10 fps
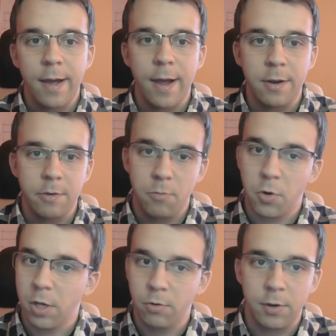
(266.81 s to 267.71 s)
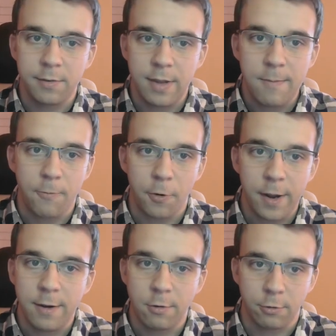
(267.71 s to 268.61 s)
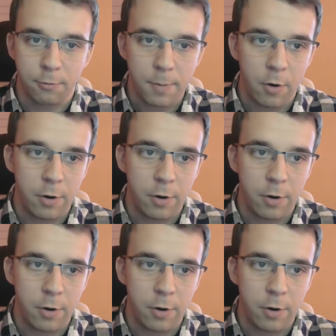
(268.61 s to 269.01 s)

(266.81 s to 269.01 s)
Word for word: And can do the same for any sort of power.